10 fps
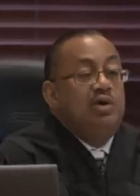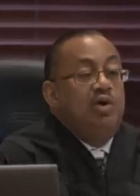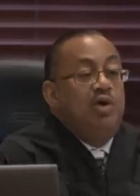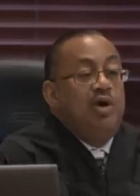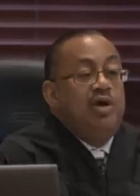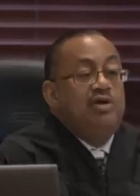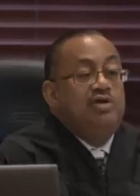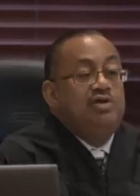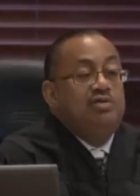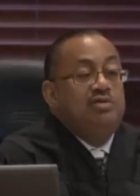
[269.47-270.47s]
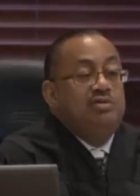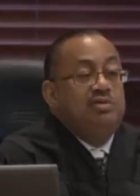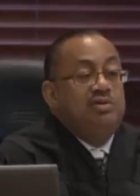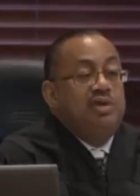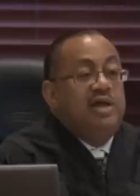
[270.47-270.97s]
or did you
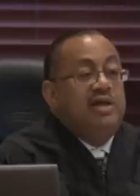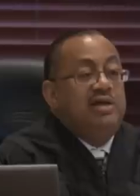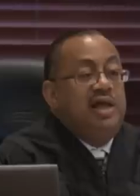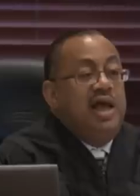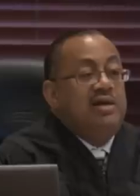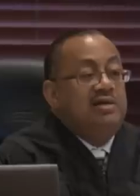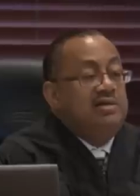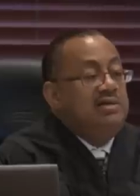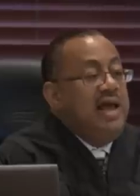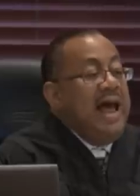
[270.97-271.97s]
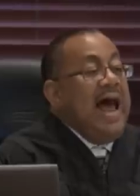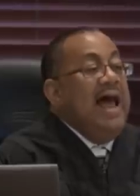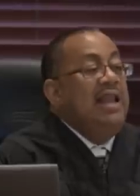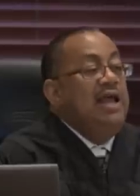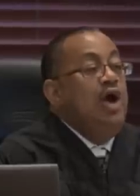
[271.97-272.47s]
think that
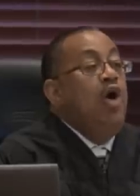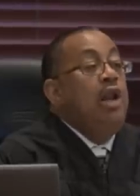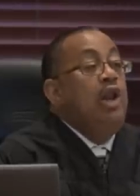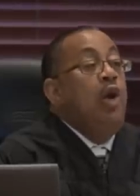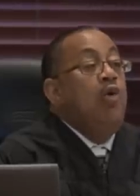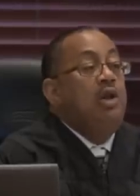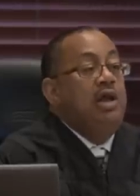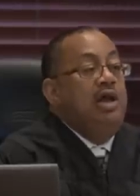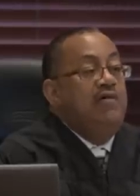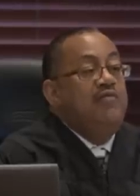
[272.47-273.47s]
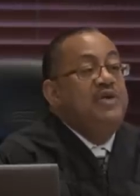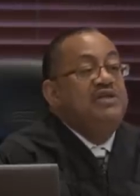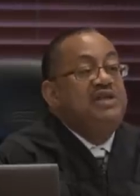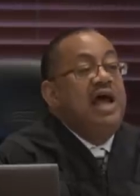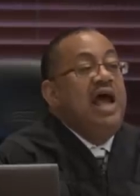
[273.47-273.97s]
highly or lowly of
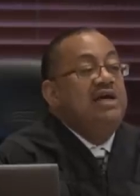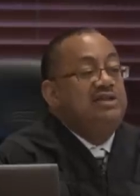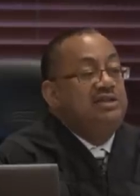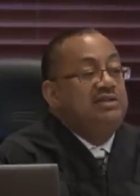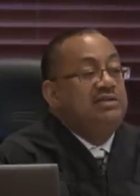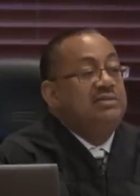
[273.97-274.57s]
Mr. Ashton?